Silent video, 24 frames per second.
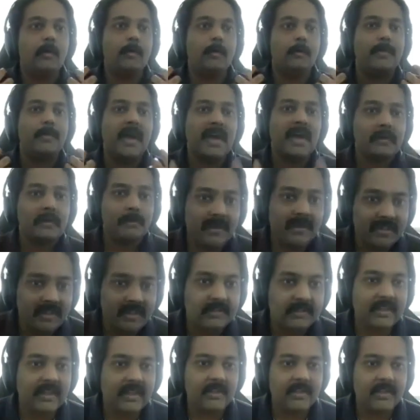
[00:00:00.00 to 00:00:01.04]
bare
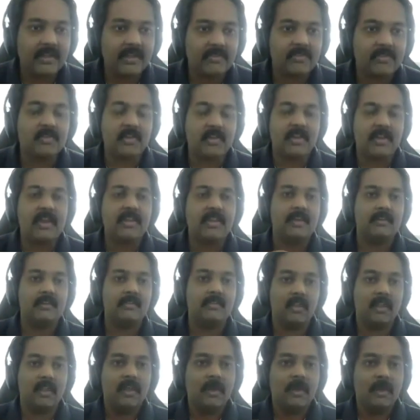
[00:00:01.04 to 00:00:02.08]
metal targets
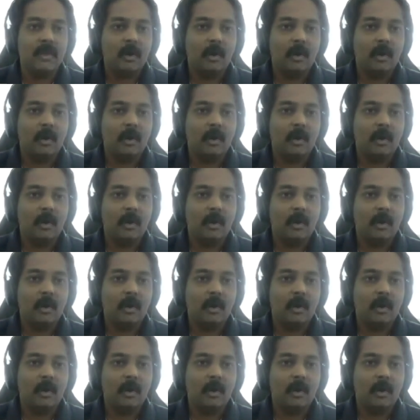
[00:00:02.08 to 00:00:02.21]
running